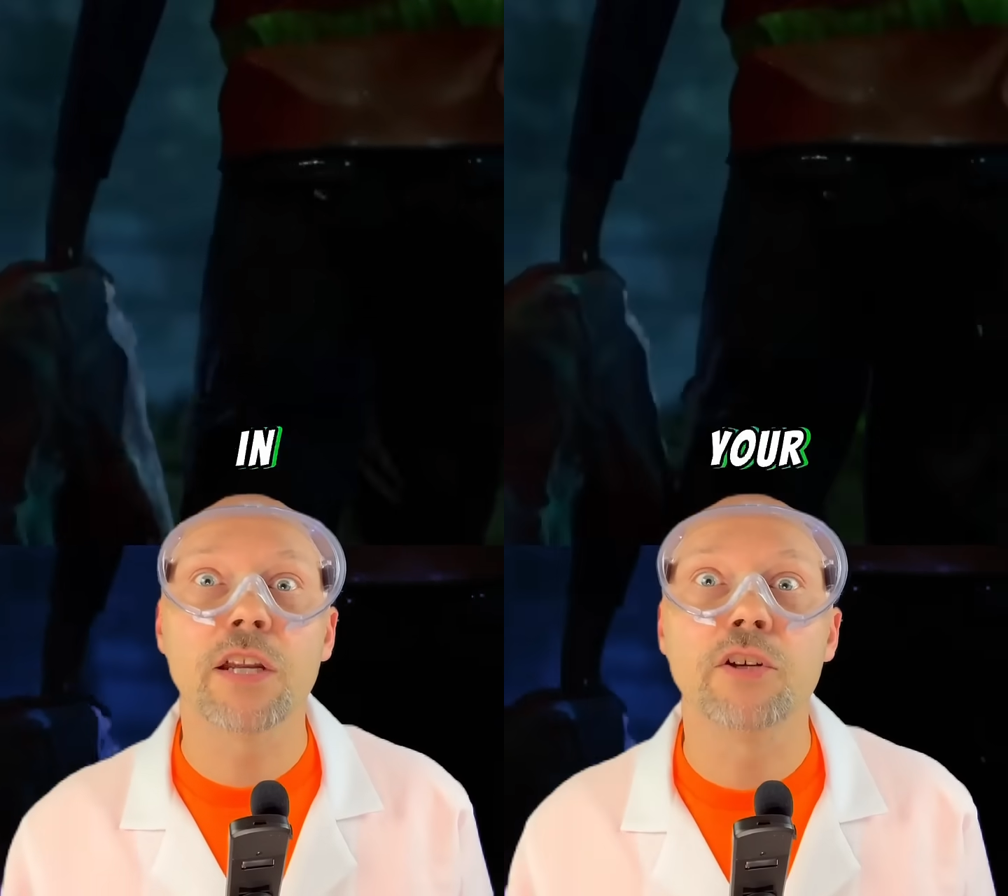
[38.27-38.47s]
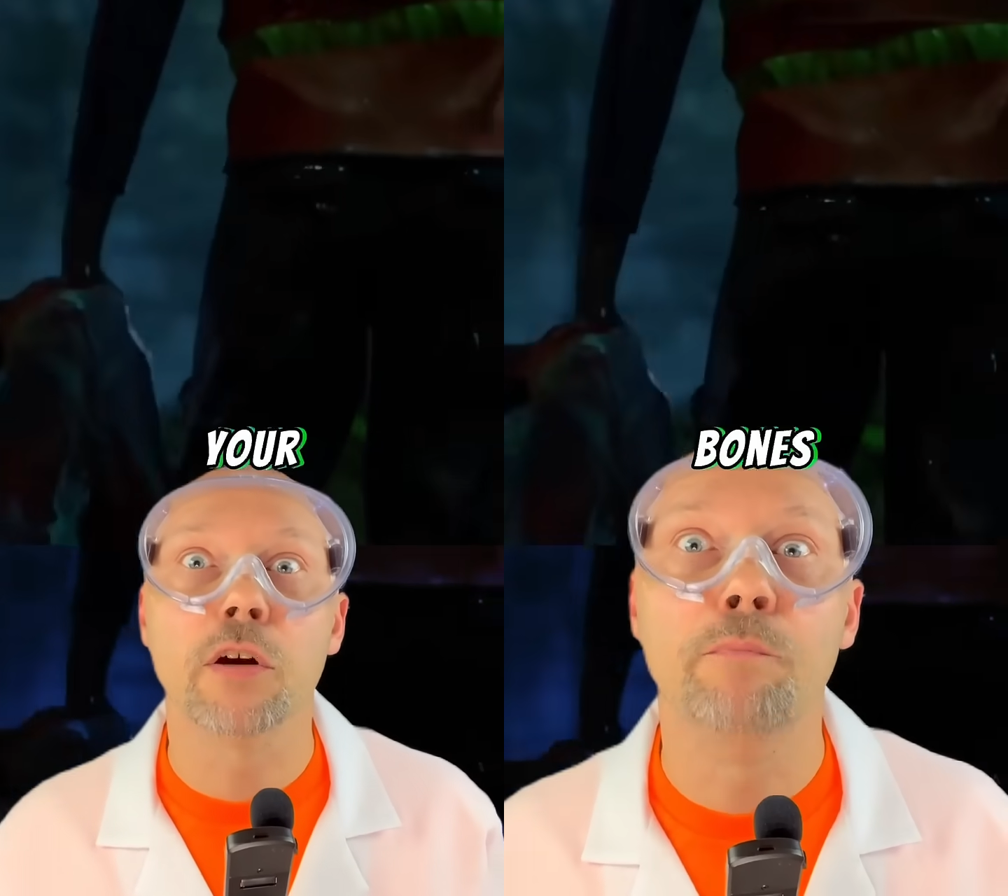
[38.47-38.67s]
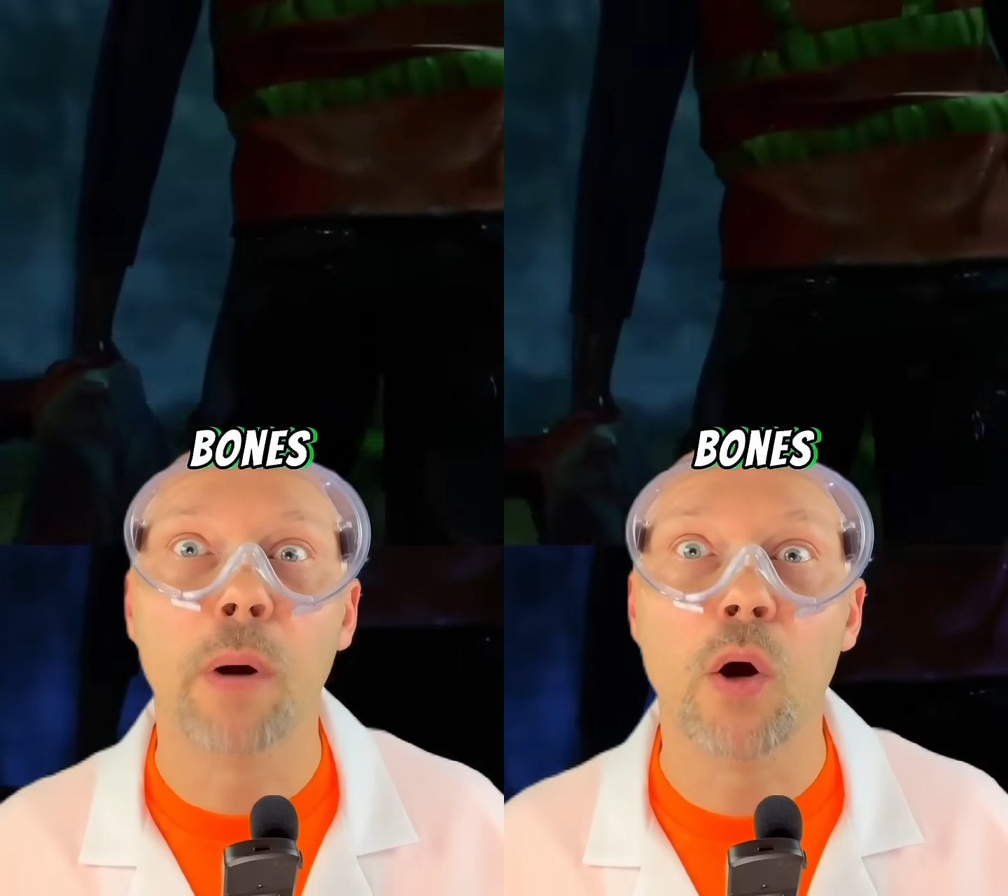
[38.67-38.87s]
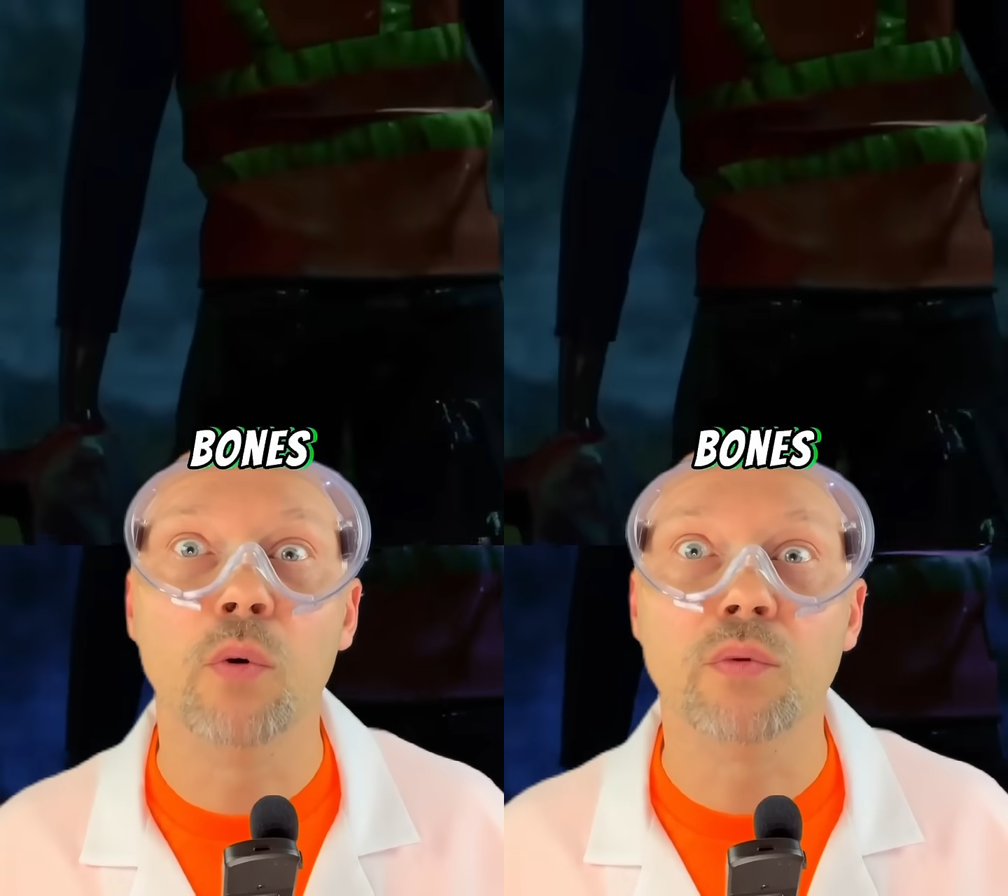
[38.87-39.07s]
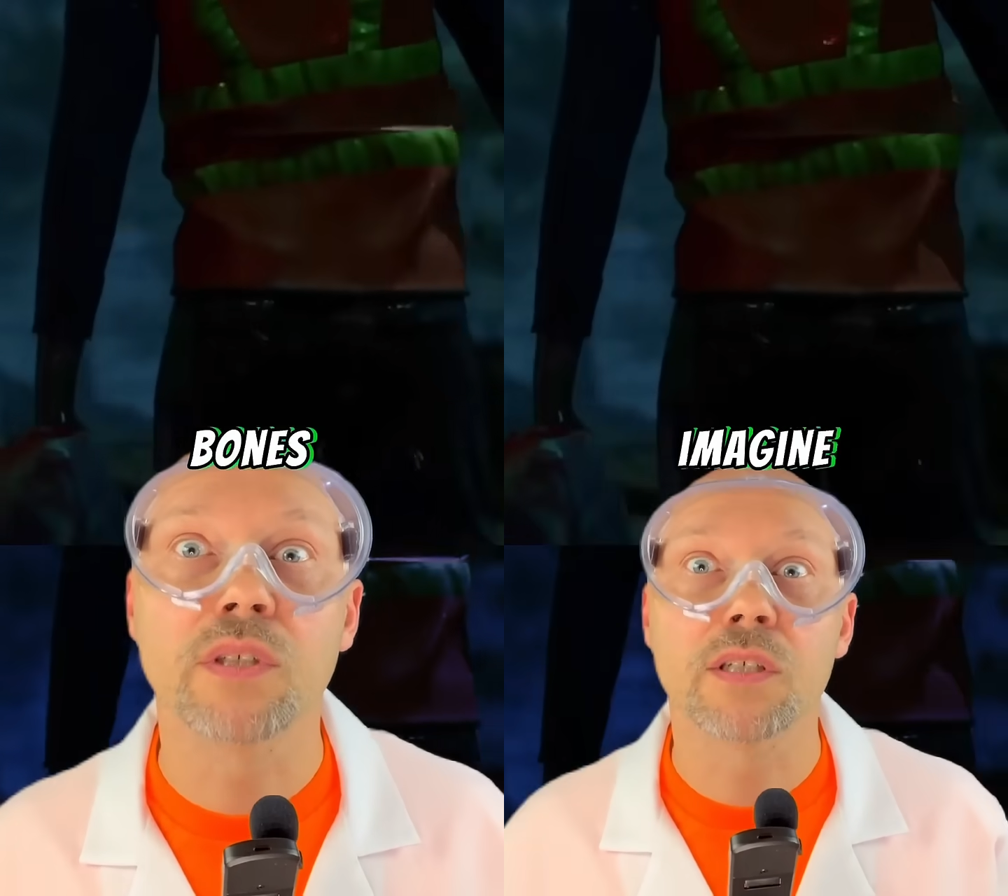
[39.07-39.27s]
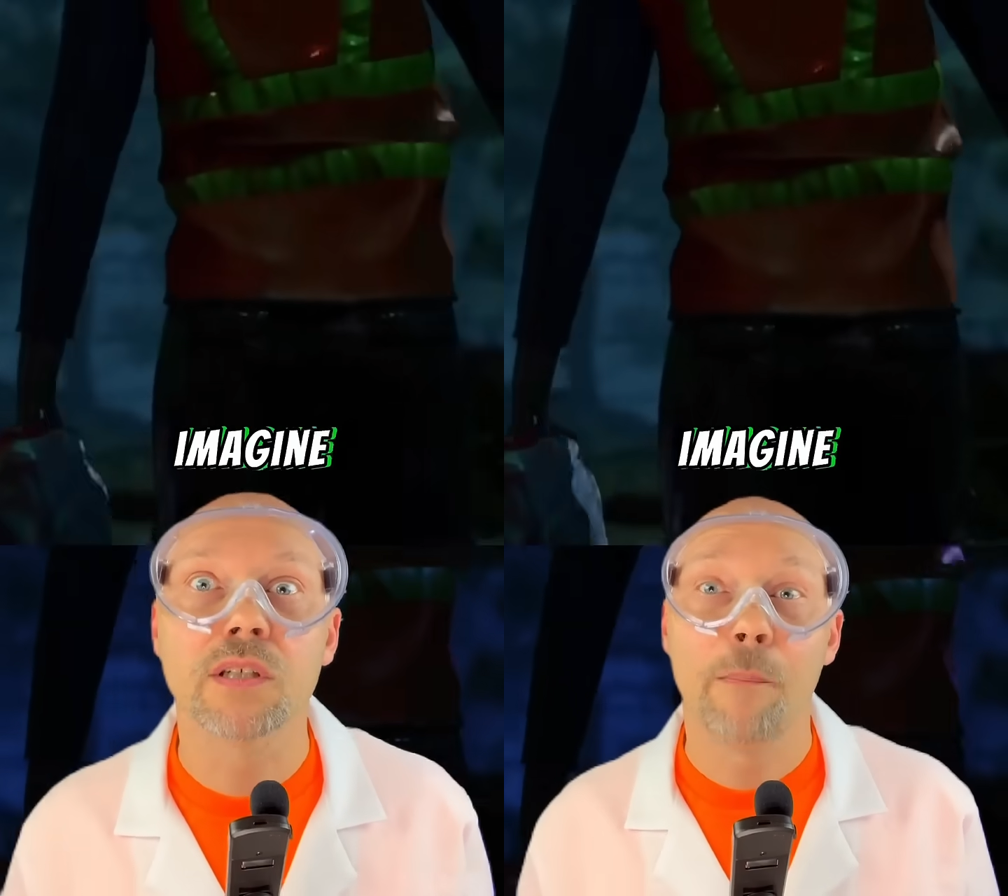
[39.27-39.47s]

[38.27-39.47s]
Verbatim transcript: in your bones.